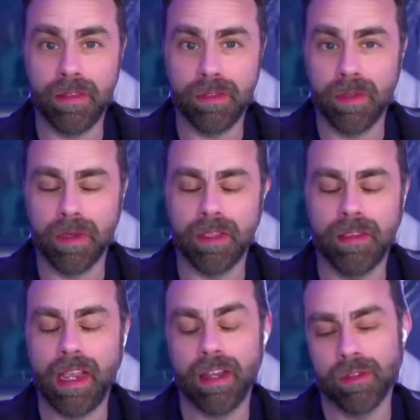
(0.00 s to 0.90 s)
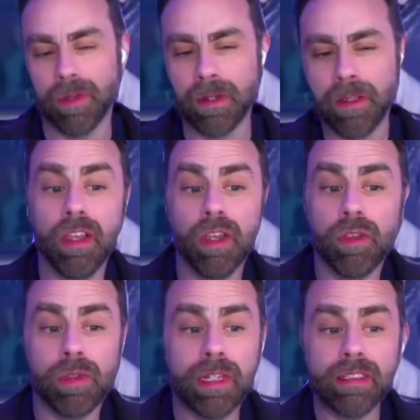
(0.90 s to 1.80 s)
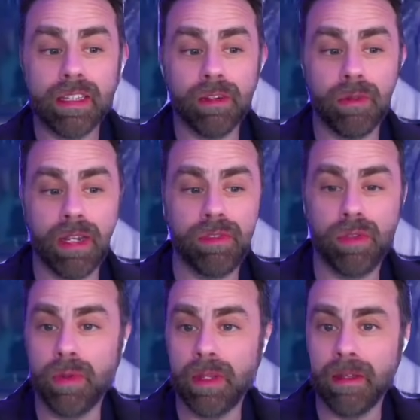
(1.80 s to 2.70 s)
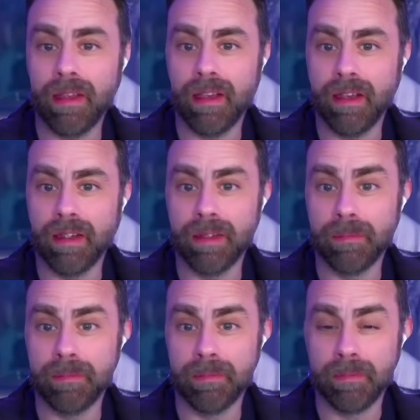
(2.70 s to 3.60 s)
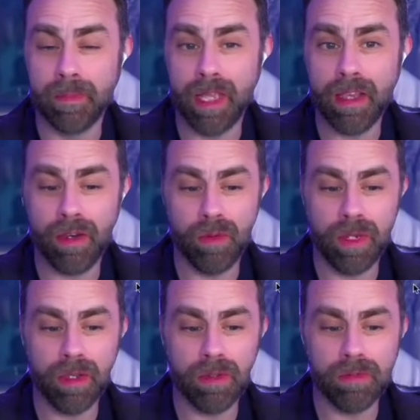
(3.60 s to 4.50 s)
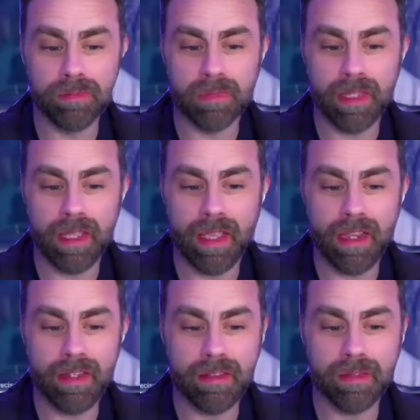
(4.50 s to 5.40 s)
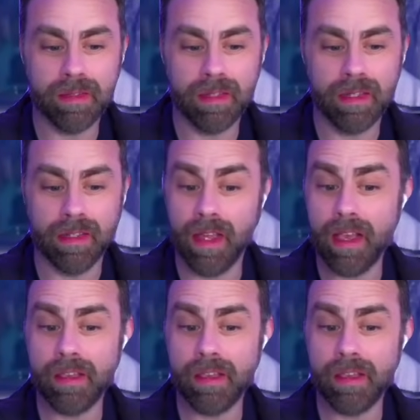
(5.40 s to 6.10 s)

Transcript: song is Hate is on. So let's get right to it. Yeah, here we go. Hate live.